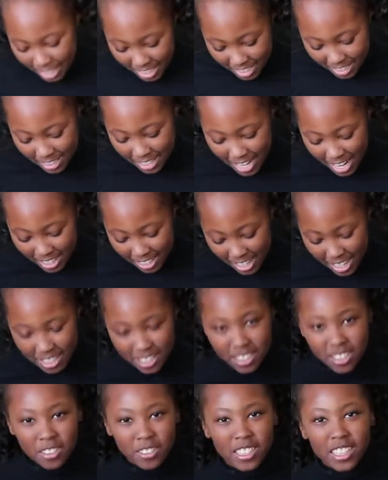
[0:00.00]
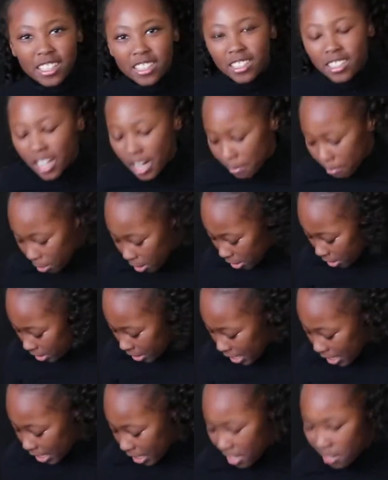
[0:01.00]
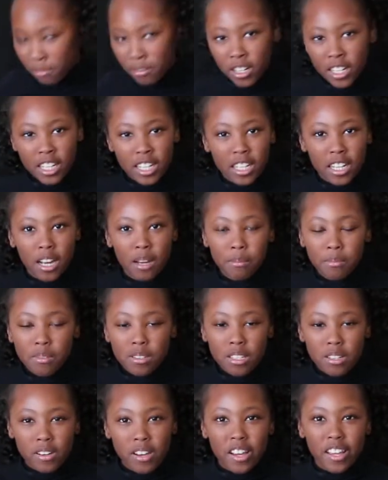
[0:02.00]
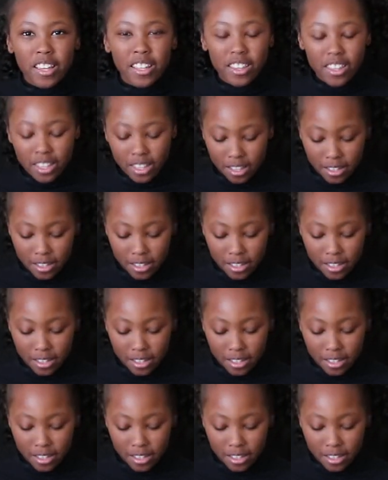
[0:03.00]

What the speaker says: So now that you know what the slime looks like and what it comes with,